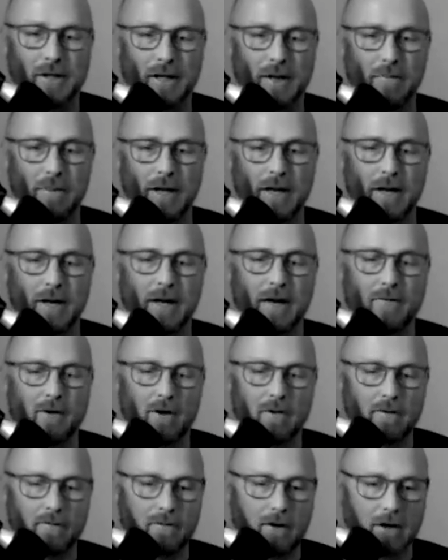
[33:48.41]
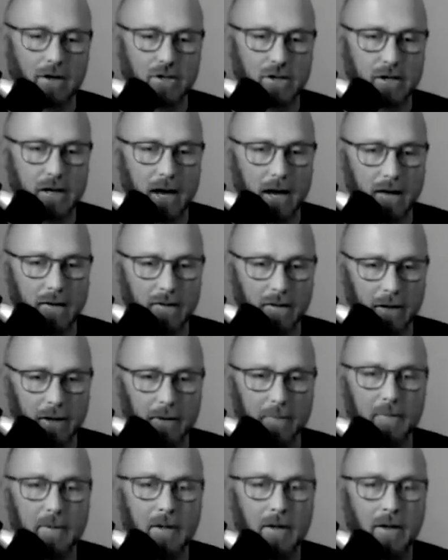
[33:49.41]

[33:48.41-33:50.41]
It may not have all the functionality.